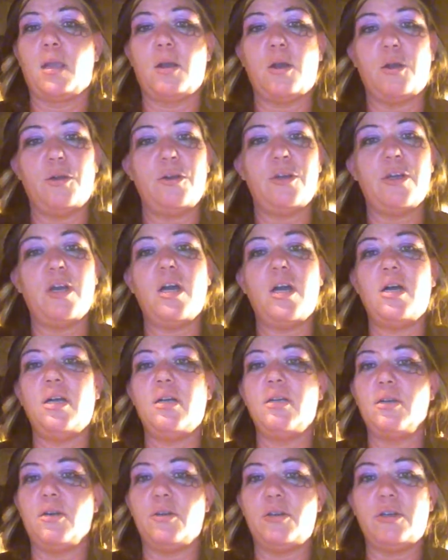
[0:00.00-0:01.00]
your
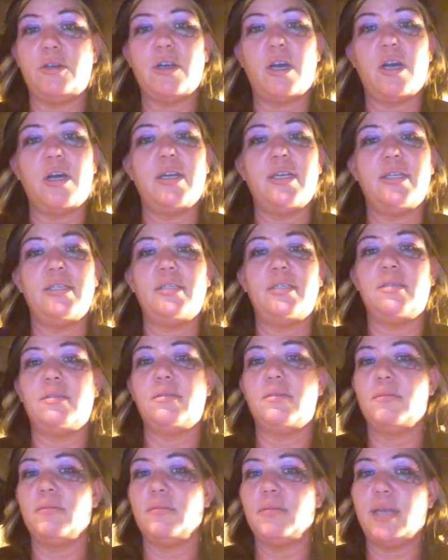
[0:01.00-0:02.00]
God, call your goddess,
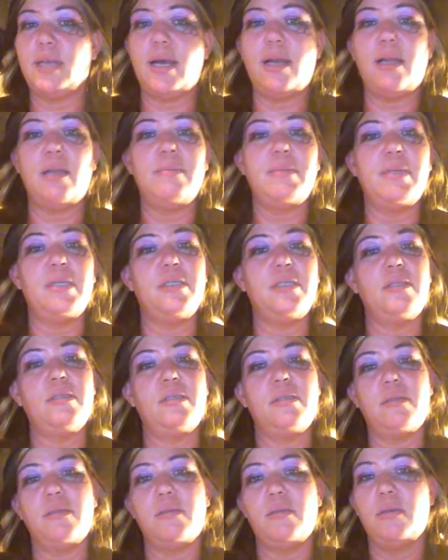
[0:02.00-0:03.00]
the
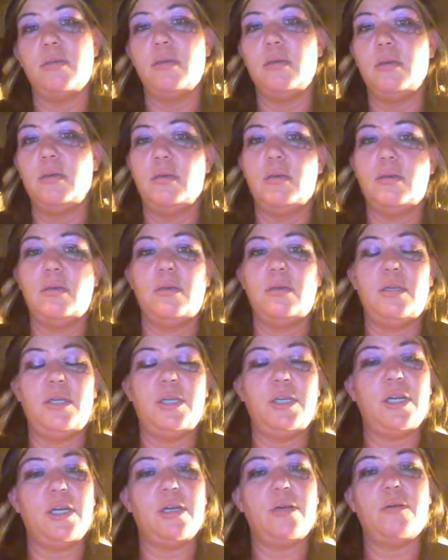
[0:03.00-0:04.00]
elements, you
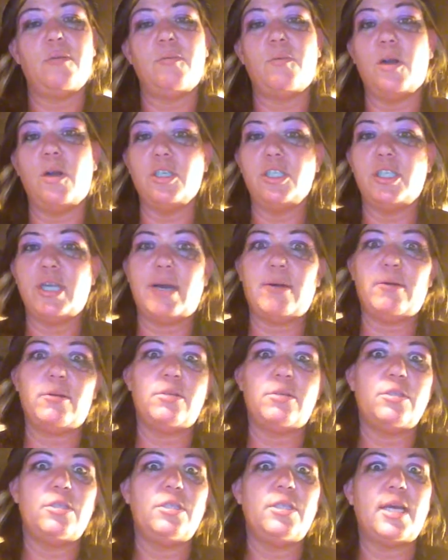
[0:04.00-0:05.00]
know,
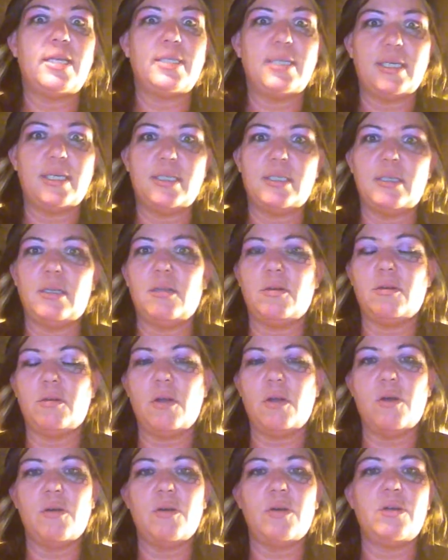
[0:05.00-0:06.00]
watchtowers. That takes a little
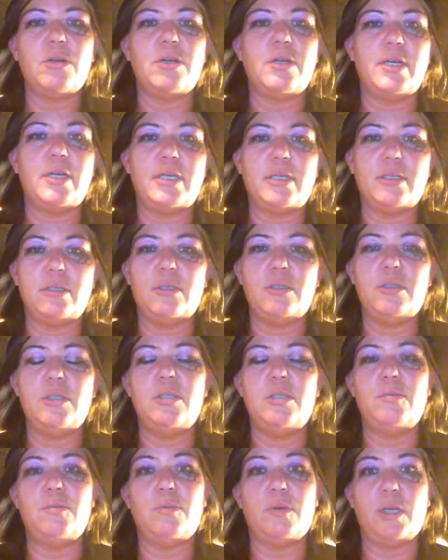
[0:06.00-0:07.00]
longer, and
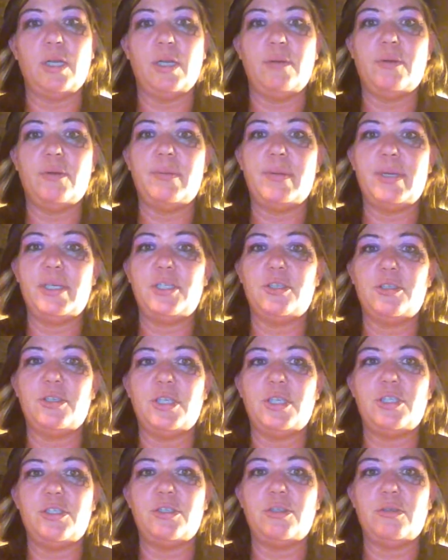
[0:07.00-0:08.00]
you really want to make sure
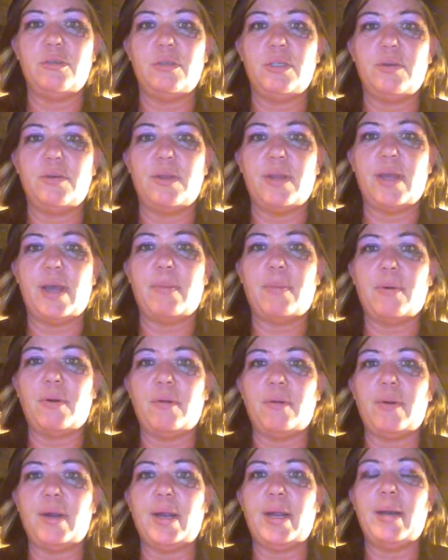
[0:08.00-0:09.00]
that you're doing that
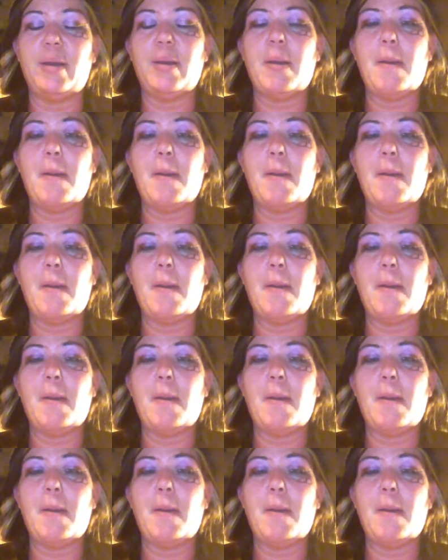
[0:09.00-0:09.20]
part right.